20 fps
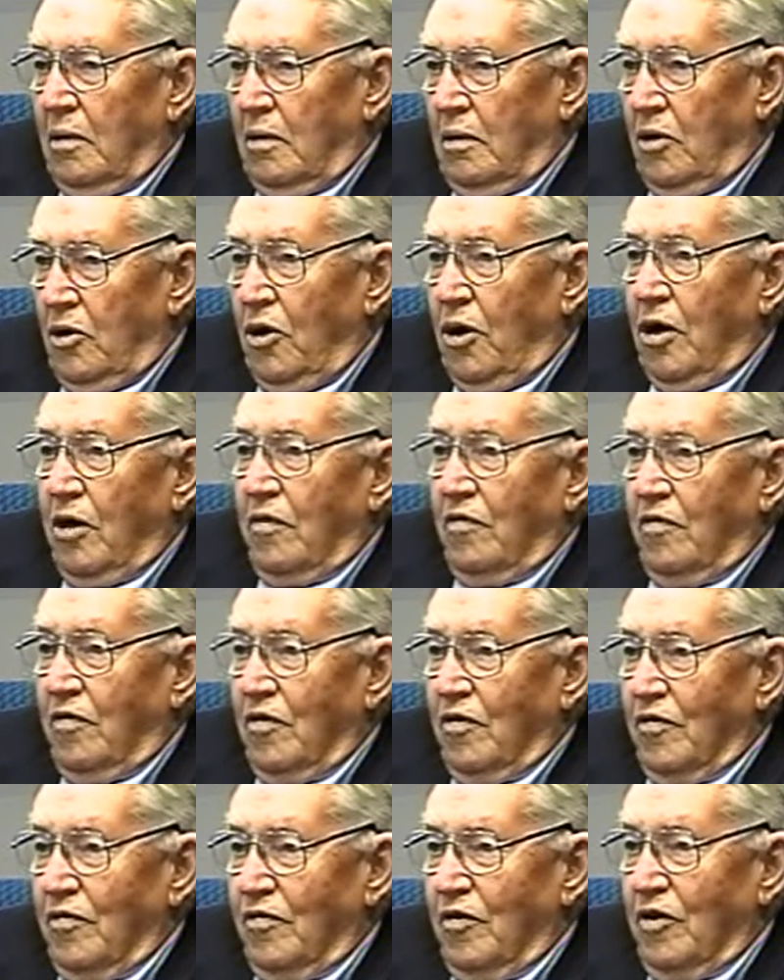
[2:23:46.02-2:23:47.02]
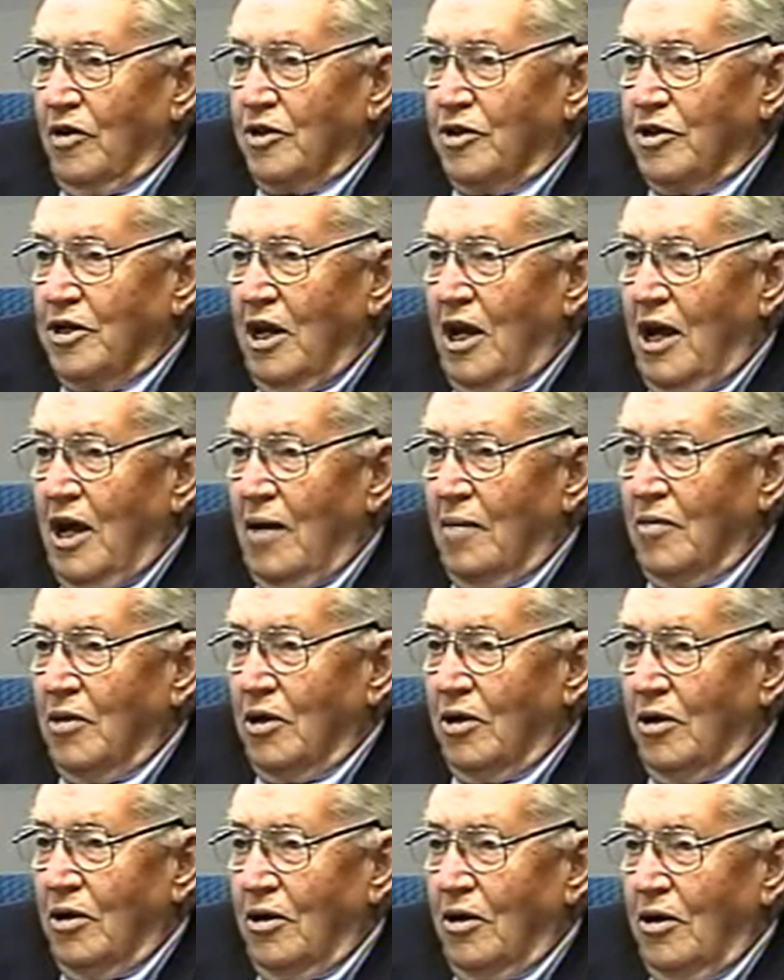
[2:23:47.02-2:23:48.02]
learned for the first time
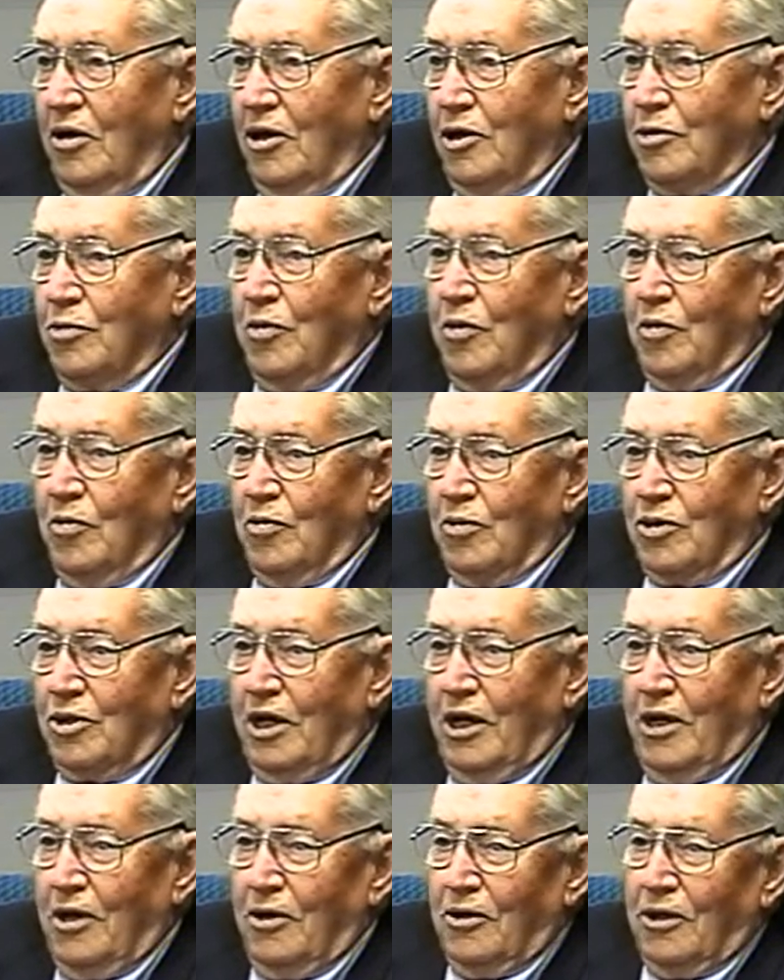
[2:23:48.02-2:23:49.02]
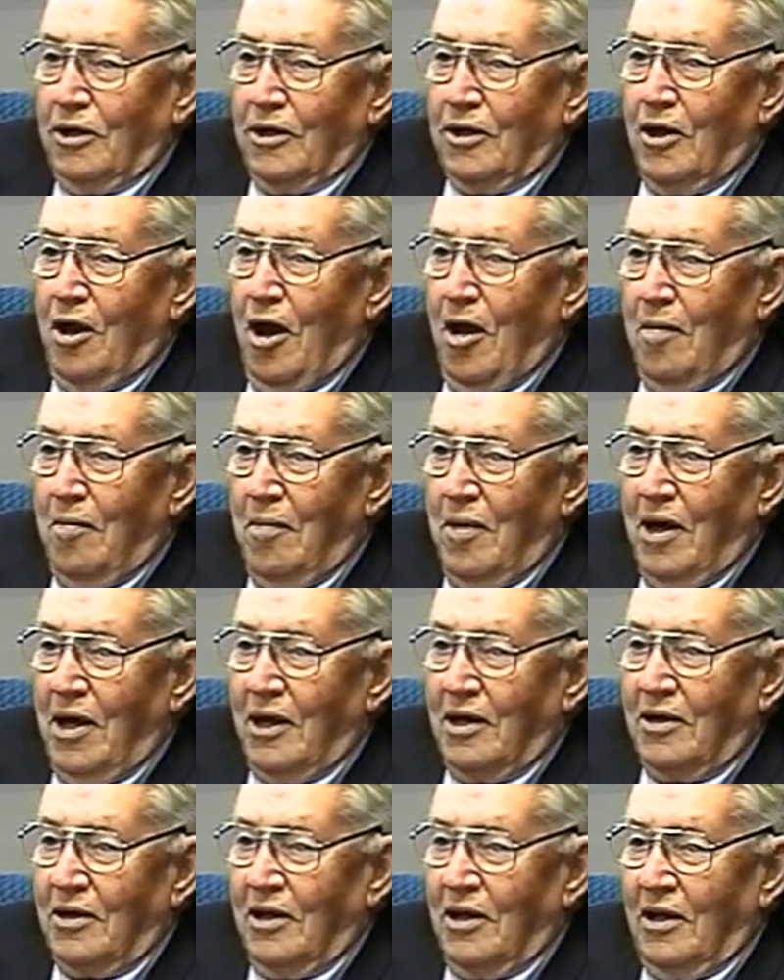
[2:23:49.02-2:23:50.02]
that her husband was killed in
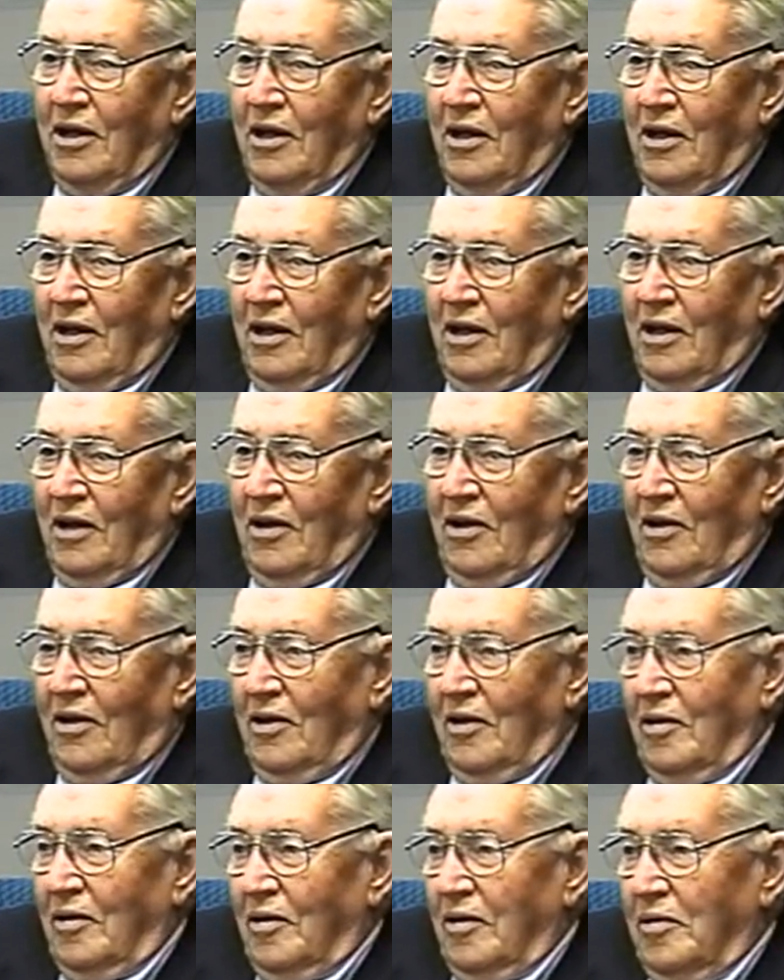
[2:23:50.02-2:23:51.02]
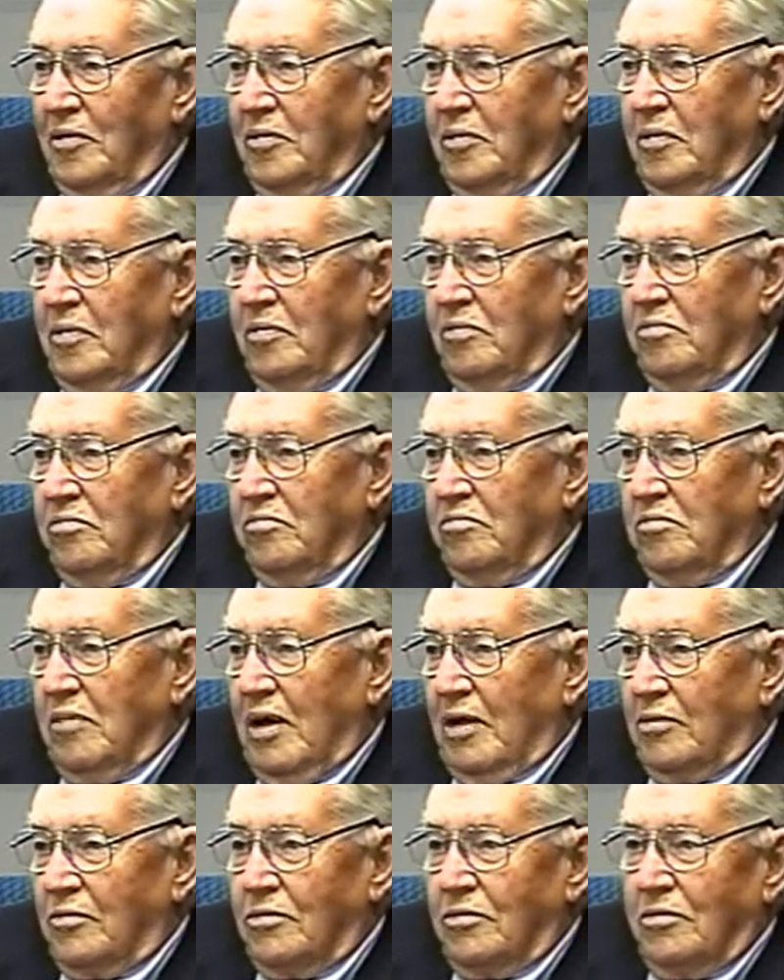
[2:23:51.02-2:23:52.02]
combat
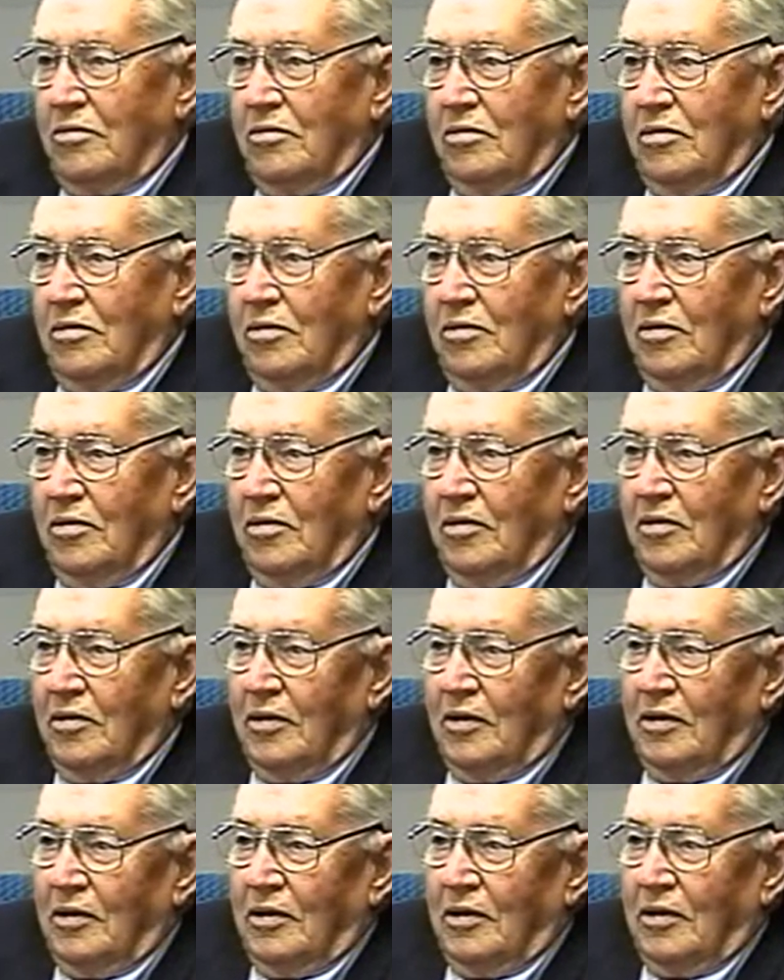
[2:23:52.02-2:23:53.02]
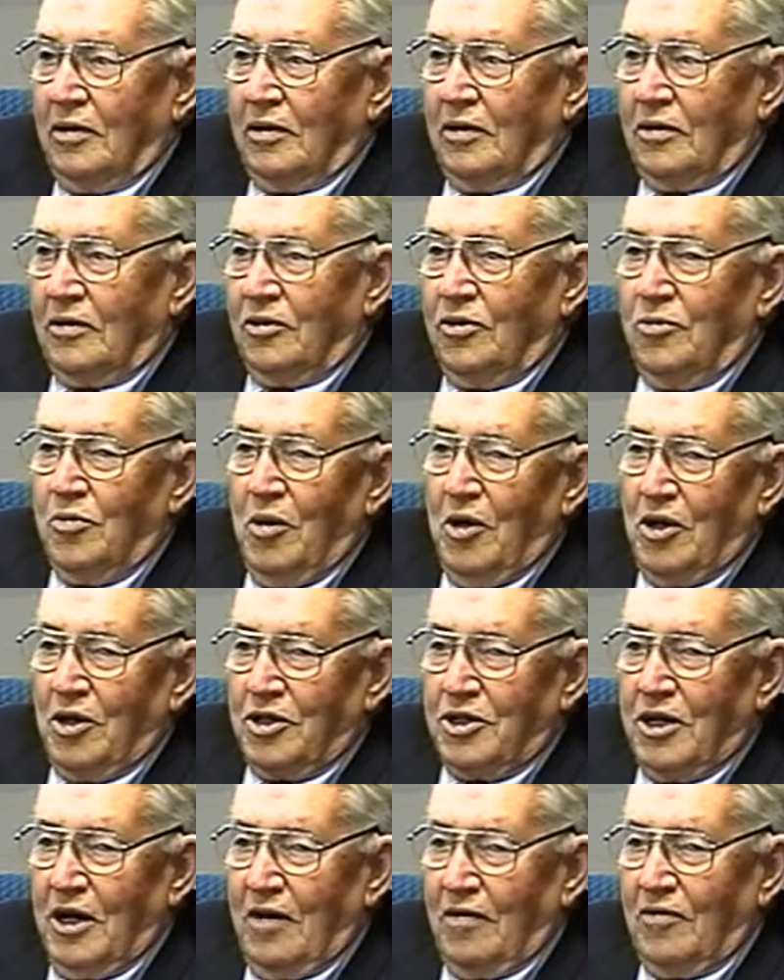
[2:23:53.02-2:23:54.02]
about 2
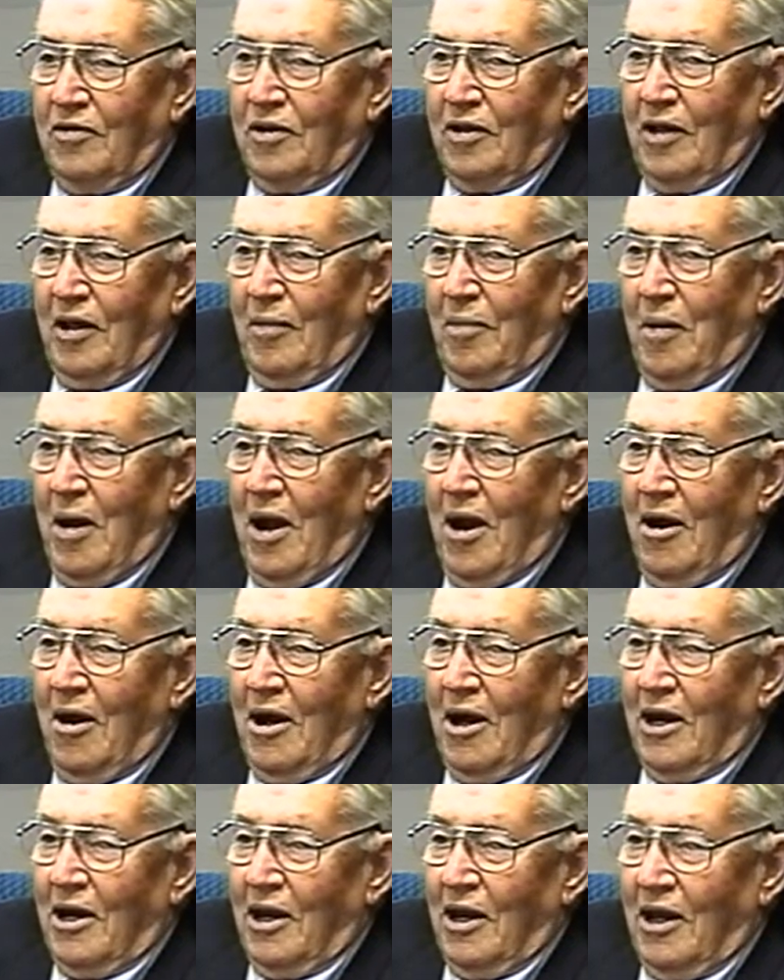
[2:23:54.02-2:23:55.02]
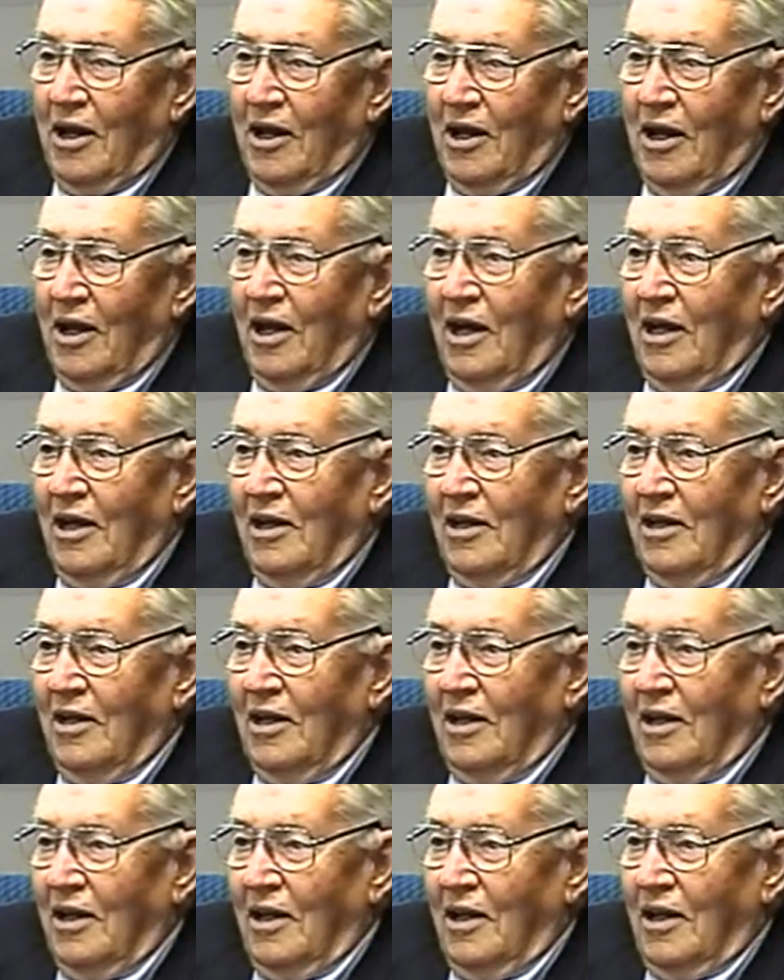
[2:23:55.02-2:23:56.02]
months after they married,
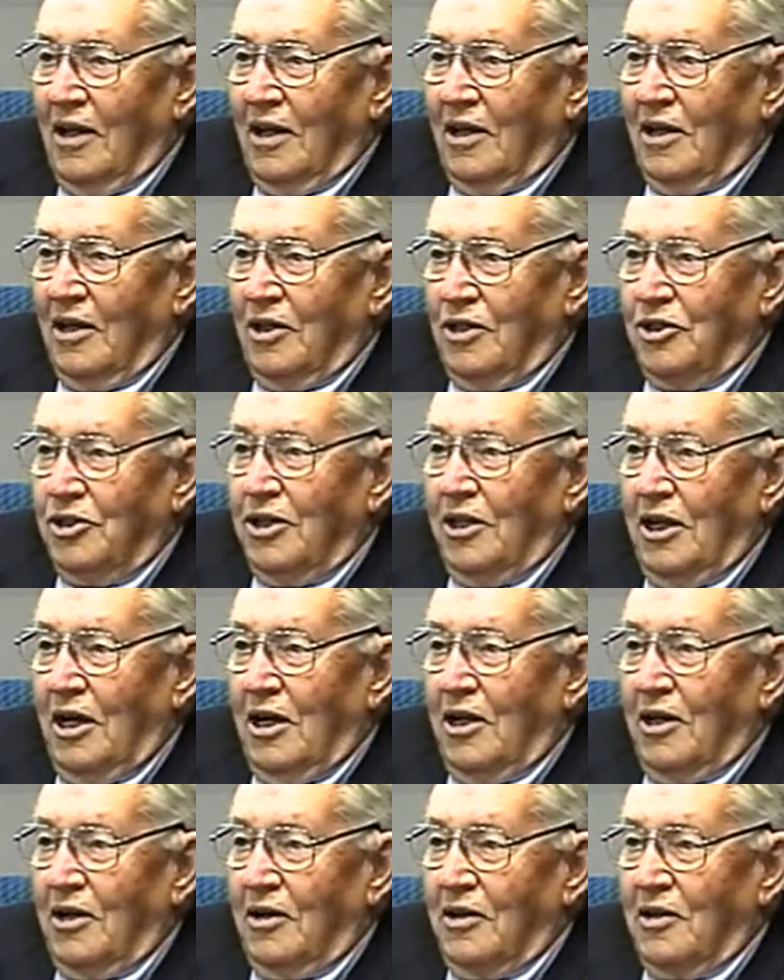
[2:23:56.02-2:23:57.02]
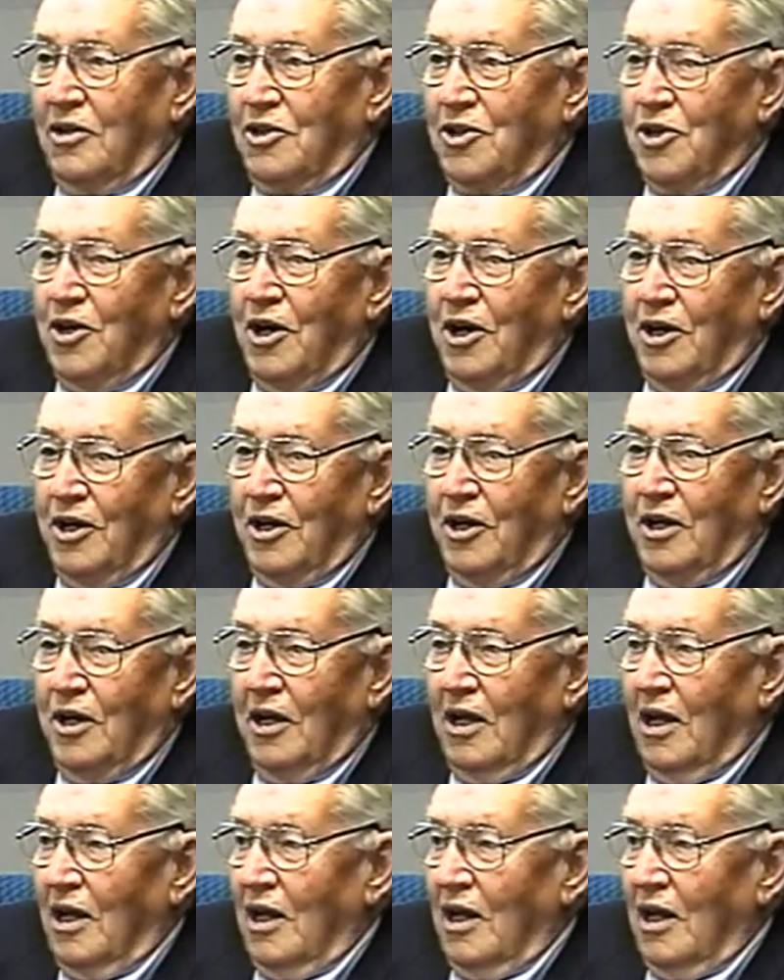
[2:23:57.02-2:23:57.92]
and she had a son.